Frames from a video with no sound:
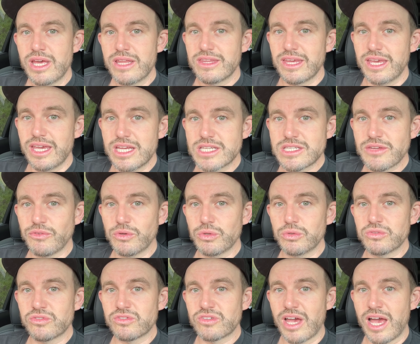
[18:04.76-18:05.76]
The
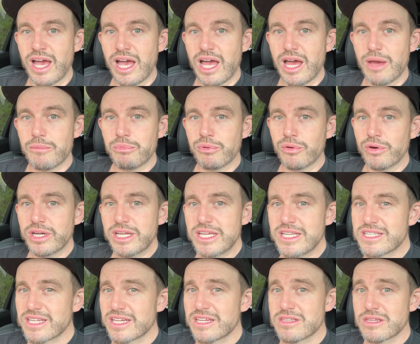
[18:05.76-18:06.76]
intervals are pretty
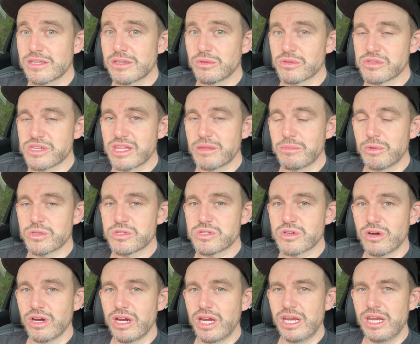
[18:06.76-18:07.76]
decent, you'll see them on
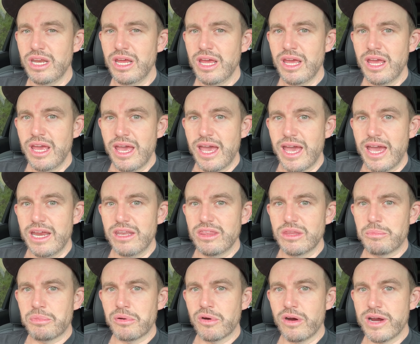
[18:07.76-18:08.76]
screen, and the
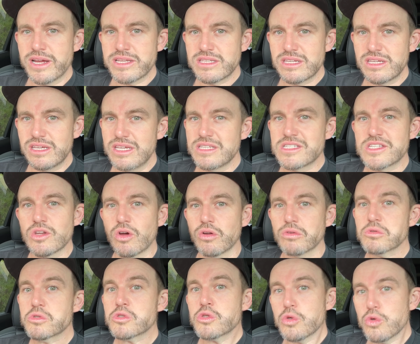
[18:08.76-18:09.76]
pricing is not
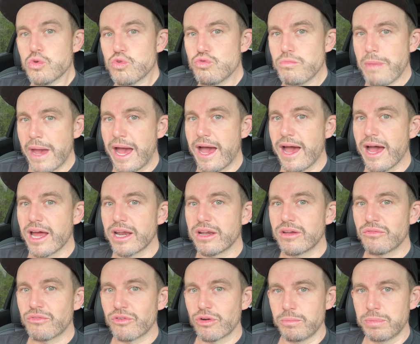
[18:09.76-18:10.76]
too bad
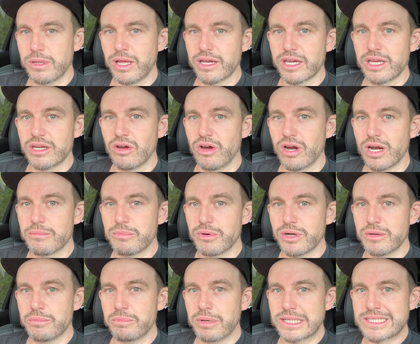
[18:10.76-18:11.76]
for a plug-in
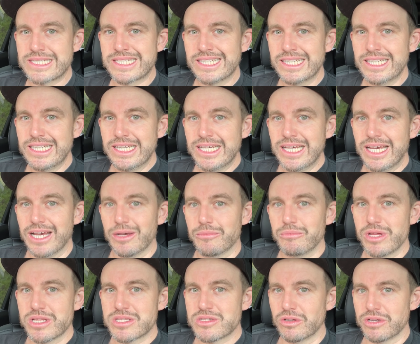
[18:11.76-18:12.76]
hybrid, but
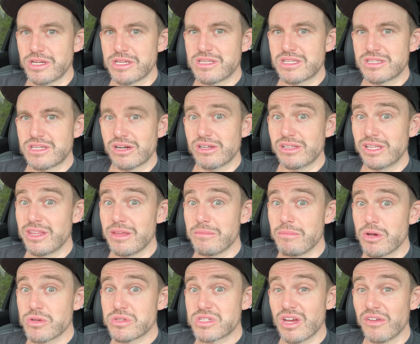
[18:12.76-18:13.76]
it's not necessarily the
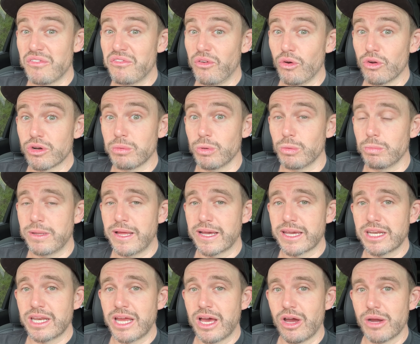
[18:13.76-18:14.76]
most affordable
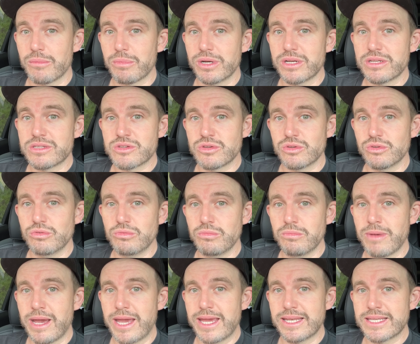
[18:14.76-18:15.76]
plug-in hybrid to
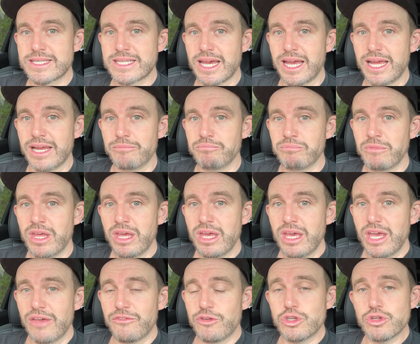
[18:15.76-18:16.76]
maintain.
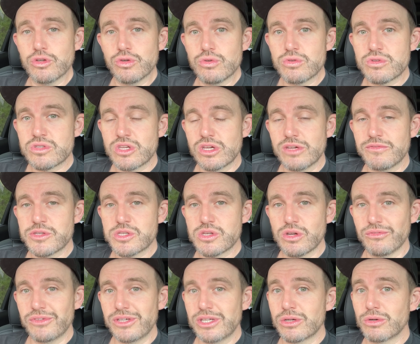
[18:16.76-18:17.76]
If you do service
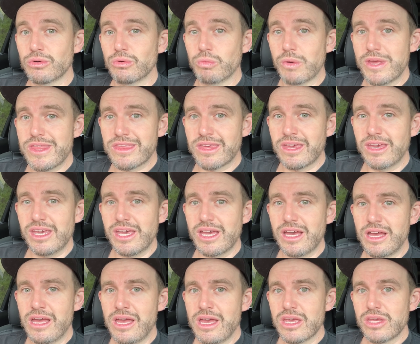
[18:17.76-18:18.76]
your vehicle with
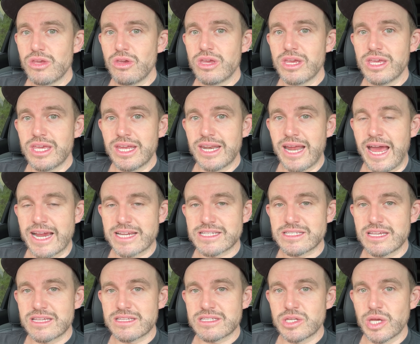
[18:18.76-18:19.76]
Kia, you can get
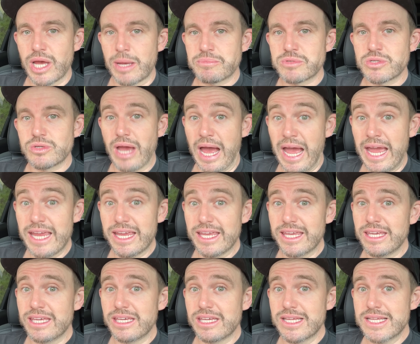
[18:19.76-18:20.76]
access to up to 8
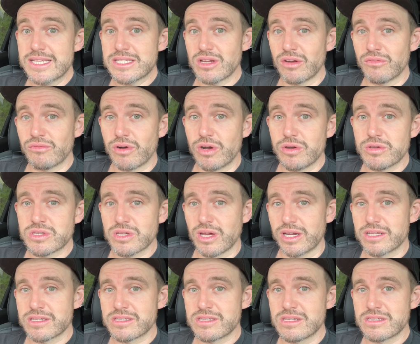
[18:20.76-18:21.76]
years of roadside
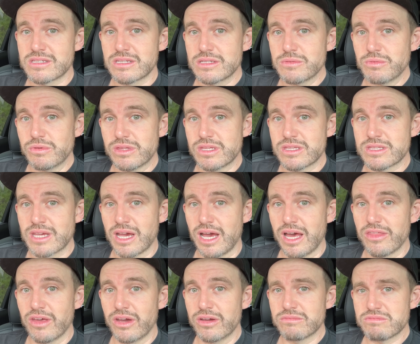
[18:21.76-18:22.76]
assistance with this
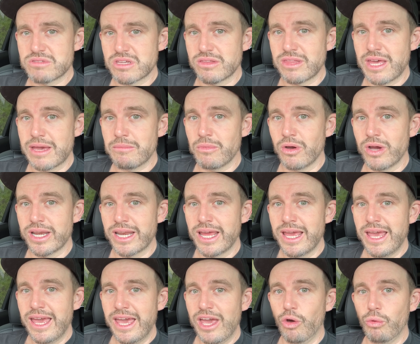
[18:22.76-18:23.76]
car though, so that might
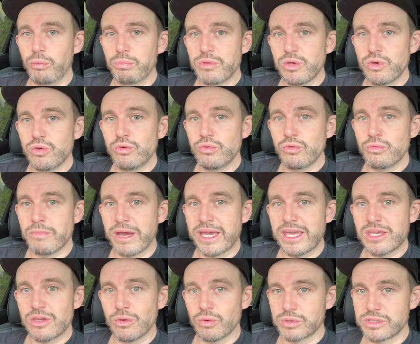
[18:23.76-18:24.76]
help you
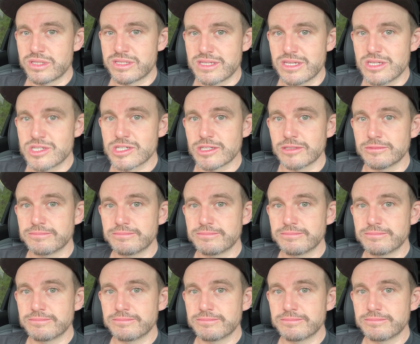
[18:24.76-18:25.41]
make your decision.